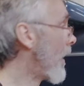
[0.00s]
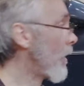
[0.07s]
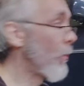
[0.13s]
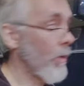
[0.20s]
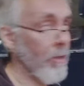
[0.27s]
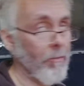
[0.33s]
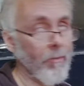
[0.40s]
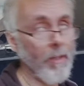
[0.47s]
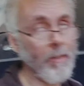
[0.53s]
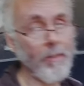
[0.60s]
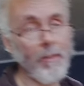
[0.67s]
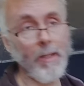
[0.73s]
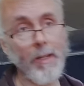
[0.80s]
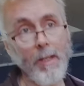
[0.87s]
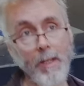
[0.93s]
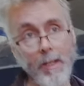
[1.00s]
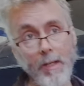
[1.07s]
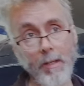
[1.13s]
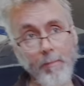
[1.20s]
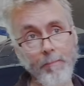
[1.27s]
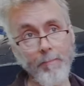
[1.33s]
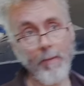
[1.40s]
We can run
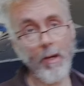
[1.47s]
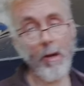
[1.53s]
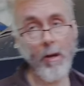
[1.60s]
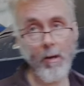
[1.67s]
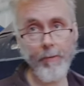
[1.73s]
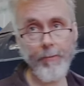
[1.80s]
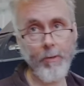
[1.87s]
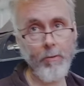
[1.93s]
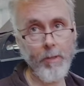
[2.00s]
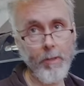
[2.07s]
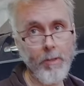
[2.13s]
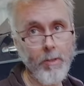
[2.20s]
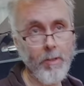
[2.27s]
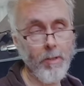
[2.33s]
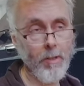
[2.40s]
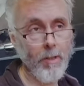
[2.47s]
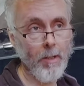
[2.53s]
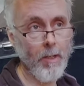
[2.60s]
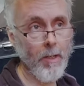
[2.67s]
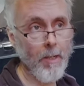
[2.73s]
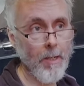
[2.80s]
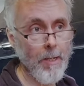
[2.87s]
a high voltage,
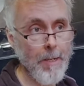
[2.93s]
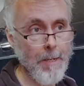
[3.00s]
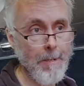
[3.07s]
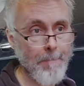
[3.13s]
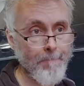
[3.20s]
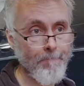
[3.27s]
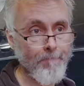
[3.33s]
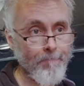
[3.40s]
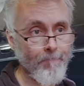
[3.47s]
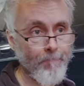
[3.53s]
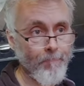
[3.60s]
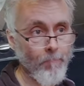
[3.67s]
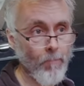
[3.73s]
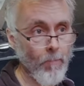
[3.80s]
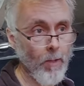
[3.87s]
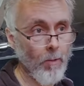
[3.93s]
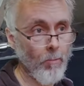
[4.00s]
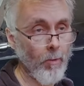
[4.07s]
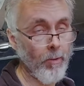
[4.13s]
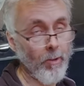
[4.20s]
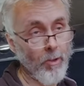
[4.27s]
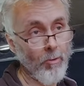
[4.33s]

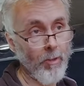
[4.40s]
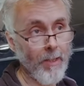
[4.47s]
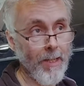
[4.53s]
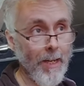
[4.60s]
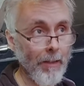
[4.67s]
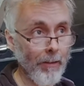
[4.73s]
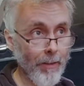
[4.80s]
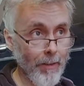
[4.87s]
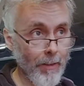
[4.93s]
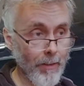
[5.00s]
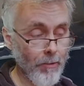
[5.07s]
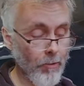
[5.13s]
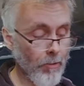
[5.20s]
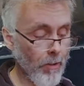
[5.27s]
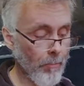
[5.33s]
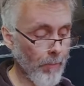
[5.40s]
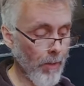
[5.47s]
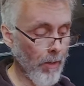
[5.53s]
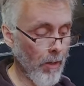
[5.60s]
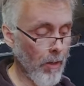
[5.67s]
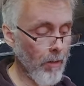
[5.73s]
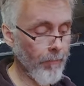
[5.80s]
what we call a kettle in the industry,
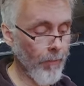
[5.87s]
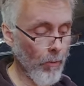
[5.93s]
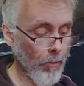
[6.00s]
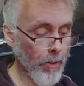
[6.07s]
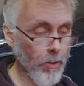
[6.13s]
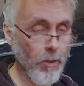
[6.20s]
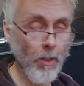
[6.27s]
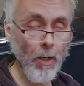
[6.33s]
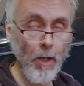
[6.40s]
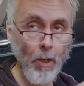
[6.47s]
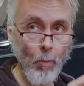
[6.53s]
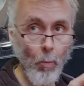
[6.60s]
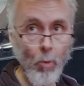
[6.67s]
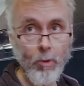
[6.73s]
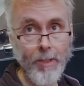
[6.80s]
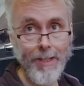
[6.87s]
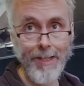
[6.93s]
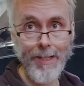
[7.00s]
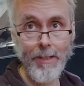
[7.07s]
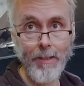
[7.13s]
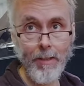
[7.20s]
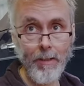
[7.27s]
but a high voltage water
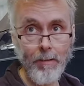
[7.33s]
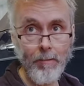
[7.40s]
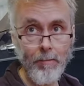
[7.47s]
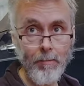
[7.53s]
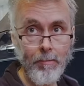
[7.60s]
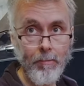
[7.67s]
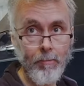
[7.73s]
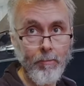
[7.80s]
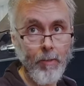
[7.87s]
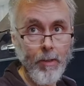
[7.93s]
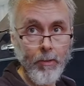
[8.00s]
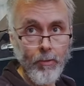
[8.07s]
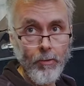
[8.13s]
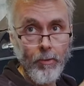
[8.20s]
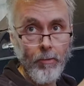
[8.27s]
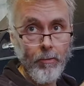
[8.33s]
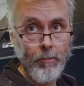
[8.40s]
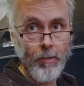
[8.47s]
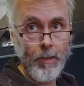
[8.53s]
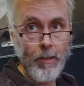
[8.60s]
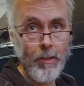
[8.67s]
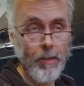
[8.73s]
heater running through
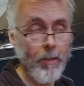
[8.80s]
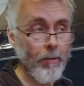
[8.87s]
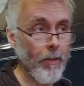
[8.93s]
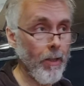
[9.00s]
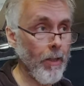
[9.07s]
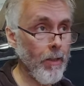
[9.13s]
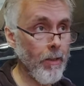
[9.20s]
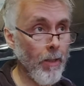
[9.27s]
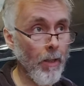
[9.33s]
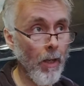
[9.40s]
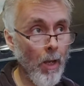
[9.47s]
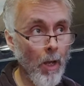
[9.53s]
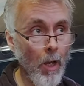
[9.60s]
an interior heater.